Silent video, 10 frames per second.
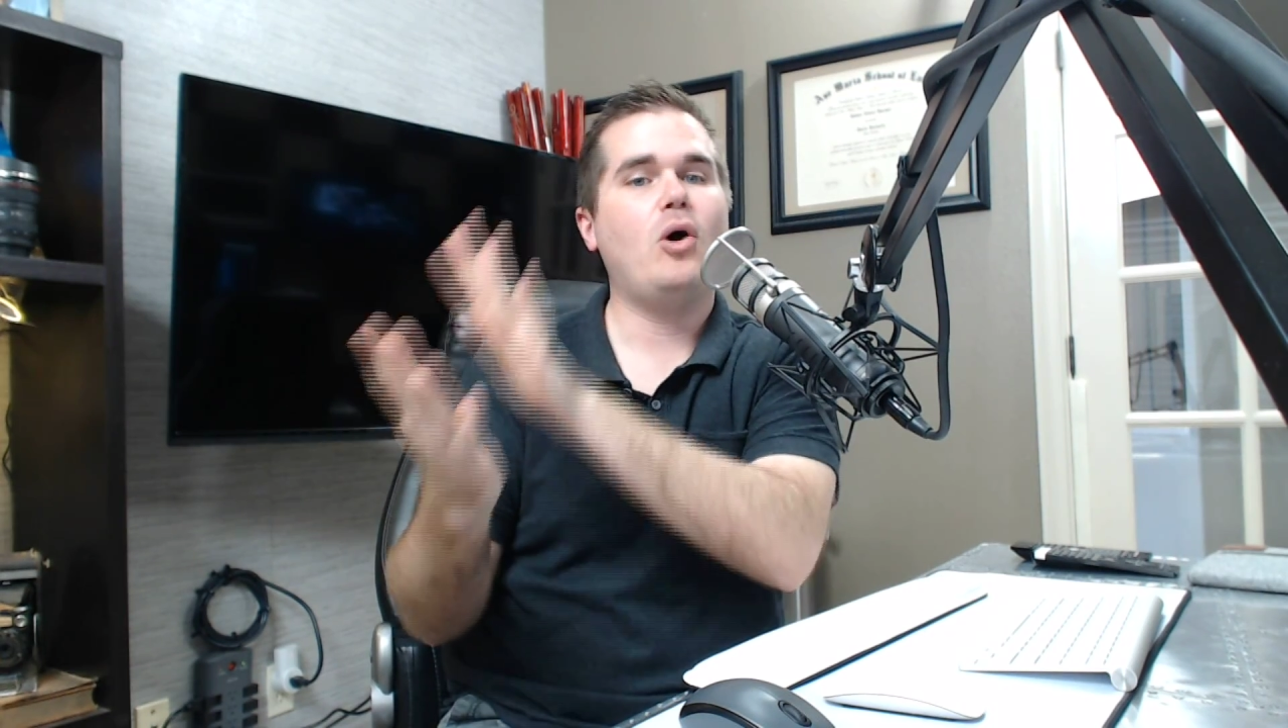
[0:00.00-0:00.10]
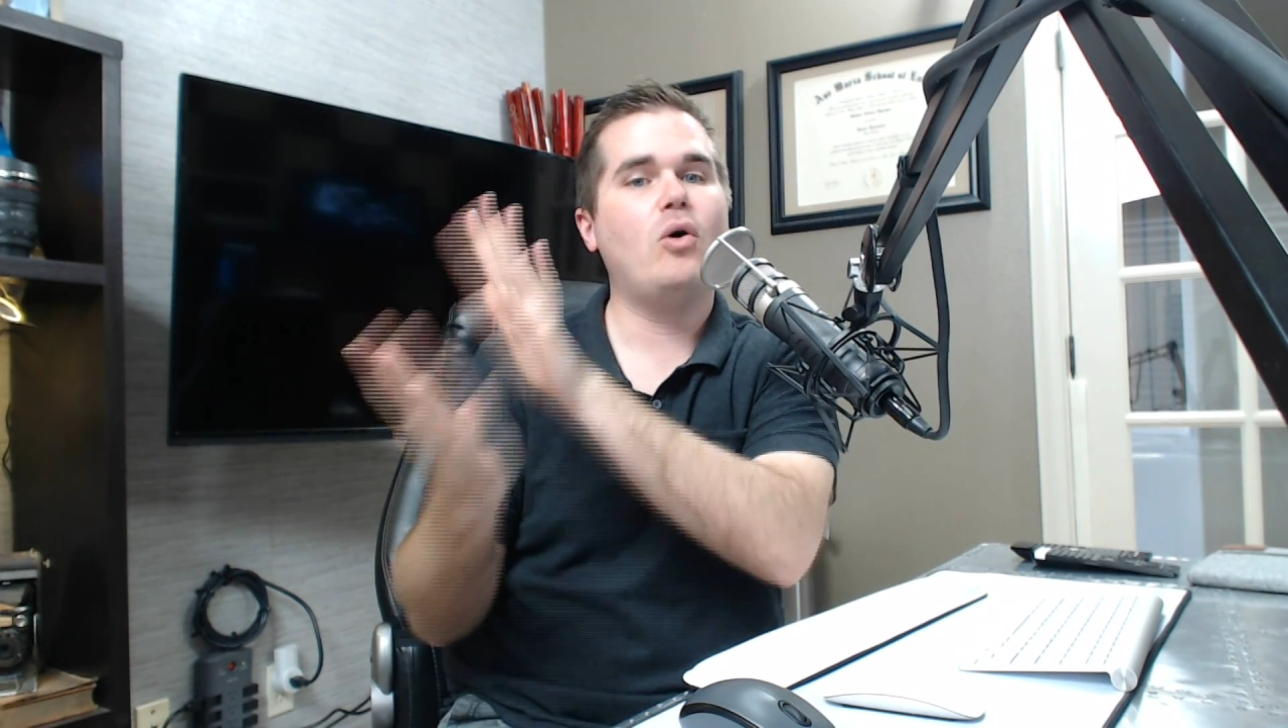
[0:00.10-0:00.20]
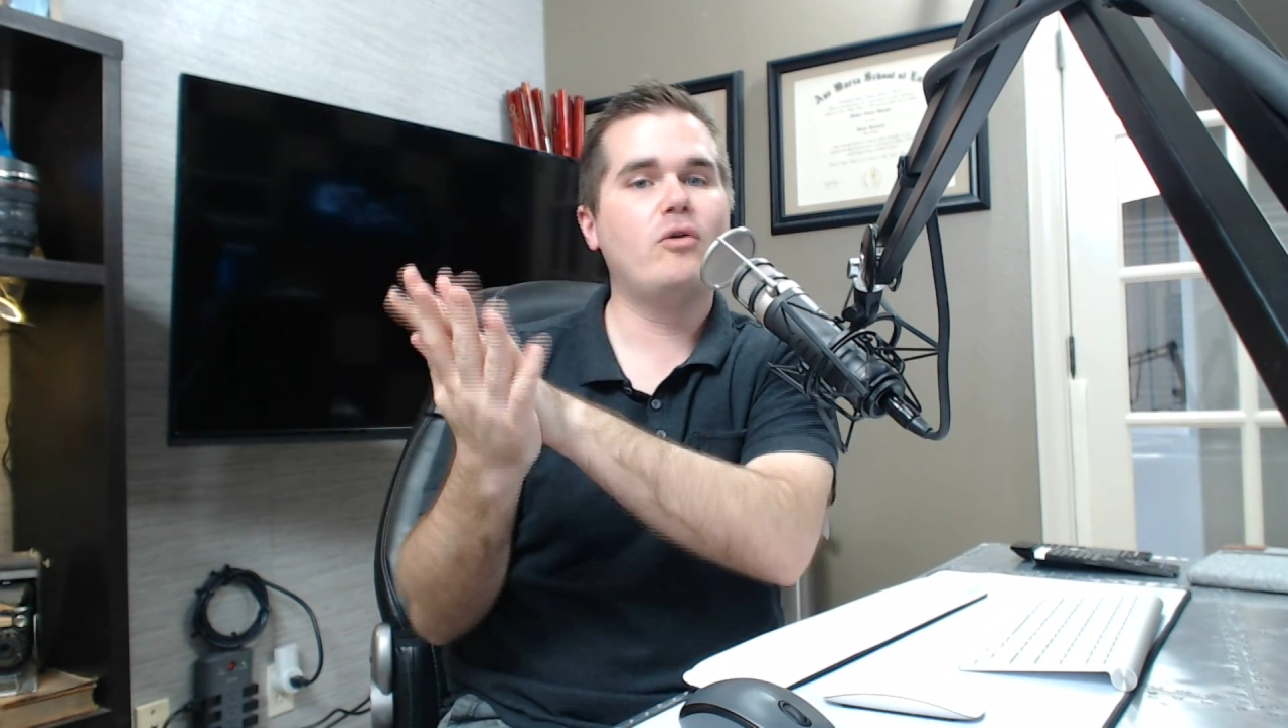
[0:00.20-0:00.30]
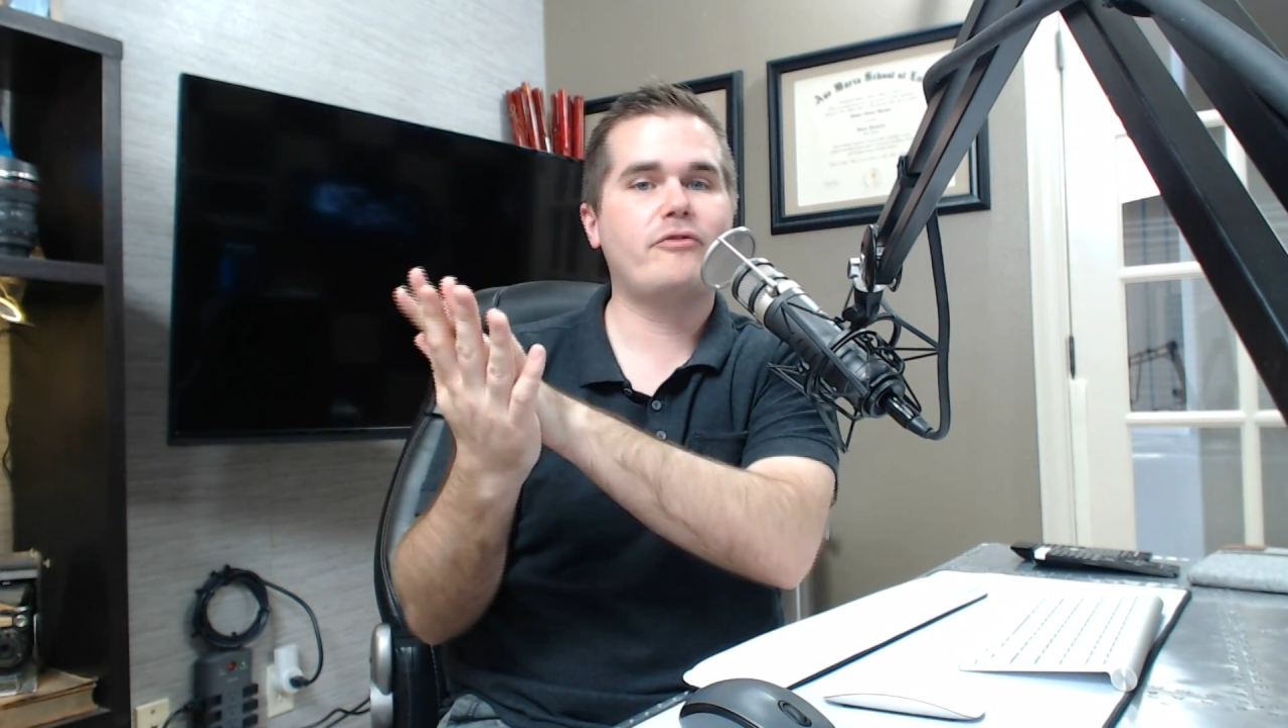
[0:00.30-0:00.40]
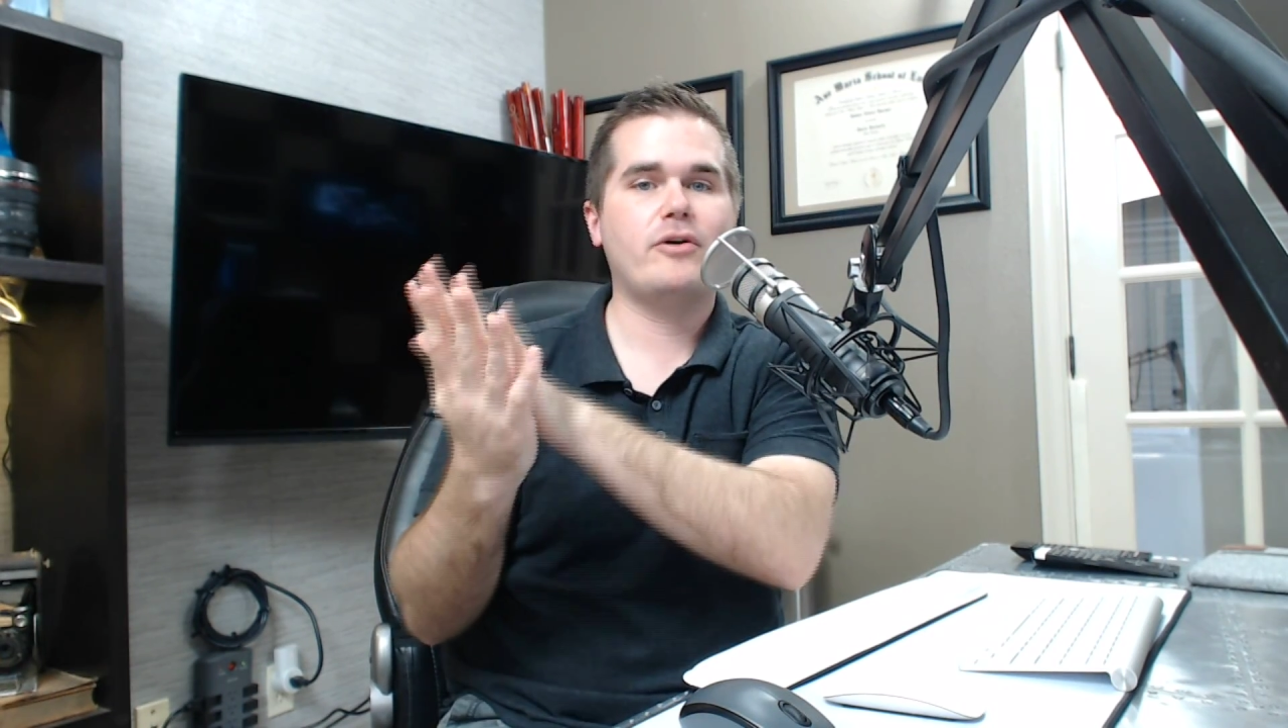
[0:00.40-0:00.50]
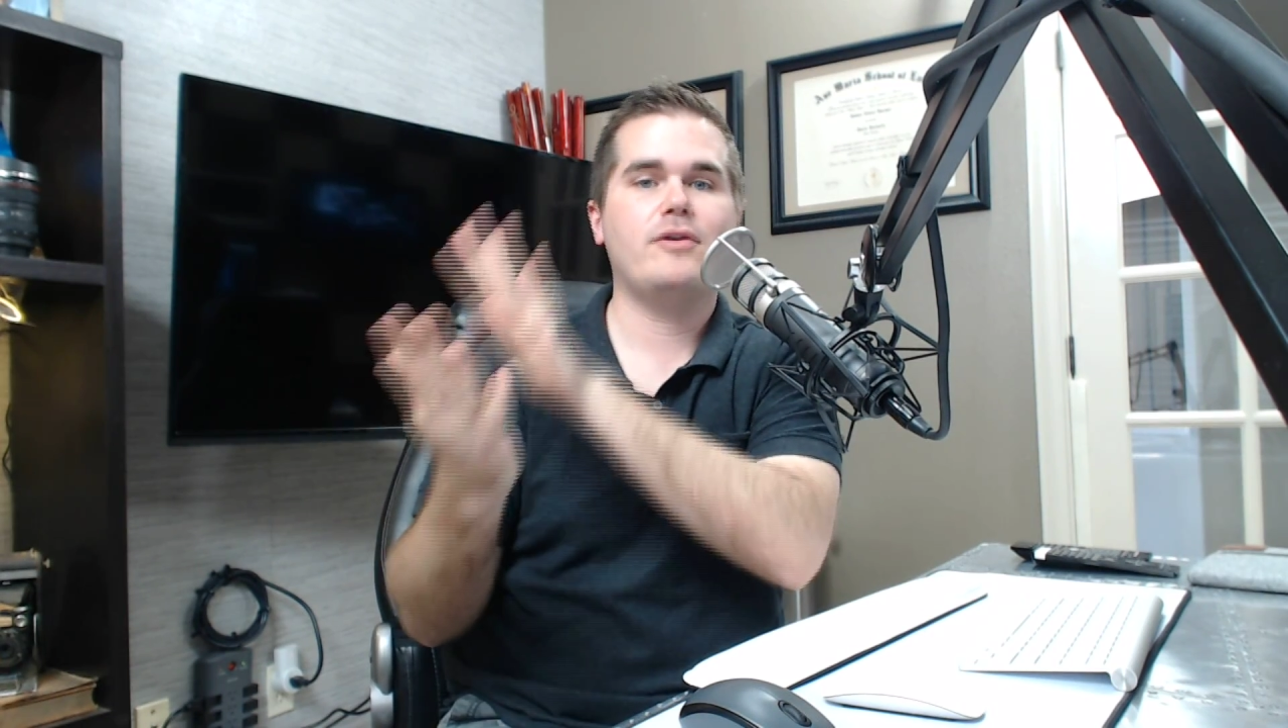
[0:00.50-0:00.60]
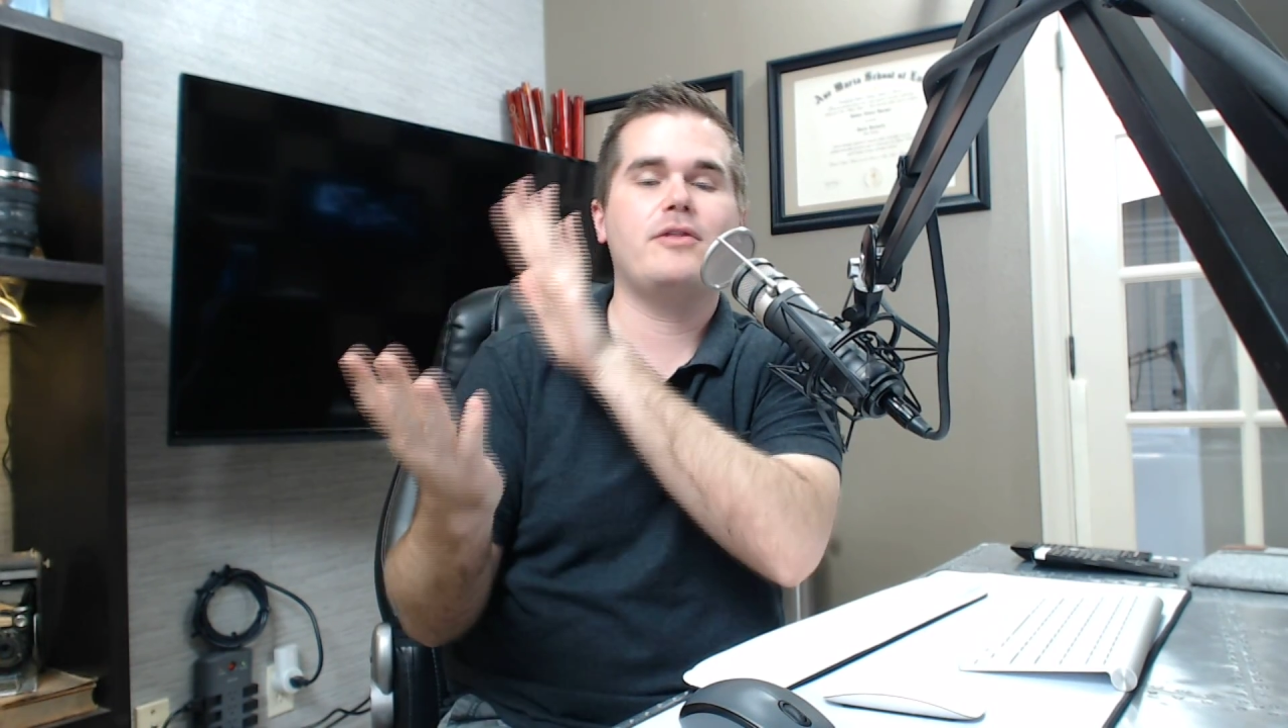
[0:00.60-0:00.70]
over